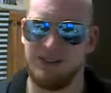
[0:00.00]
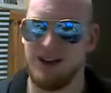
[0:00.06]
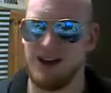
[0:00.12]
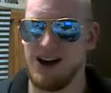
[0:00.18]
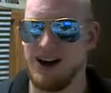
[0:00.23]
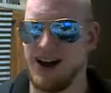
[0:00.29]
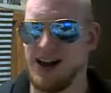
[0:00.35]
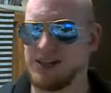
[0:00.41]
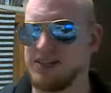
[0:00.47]

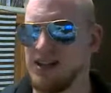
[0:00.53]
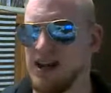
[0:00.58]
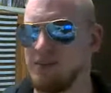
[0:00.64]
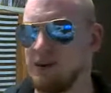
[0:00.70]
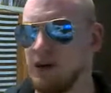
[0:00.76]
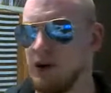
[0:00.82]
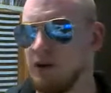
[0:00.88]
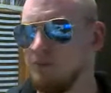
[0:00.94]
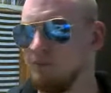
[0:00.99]
Long ass time
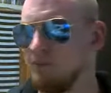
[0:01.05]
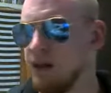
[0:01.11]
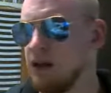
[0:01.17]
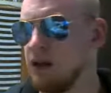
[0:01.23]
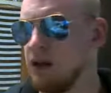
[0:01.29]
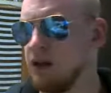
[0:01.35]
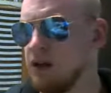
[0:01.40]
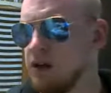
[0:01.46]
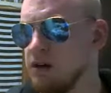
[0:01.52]
ago.
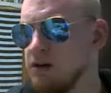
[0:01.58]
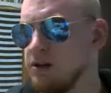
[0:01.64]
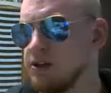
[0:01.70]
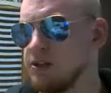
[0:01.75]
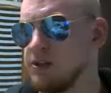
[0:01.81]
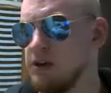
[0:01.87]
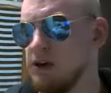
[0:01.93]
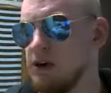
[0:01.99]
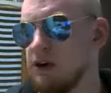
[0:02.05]

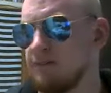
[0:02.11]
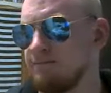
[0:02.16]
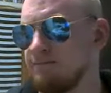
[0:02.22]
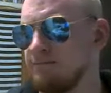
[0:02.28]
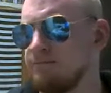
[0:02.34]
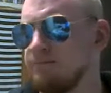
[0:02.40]
So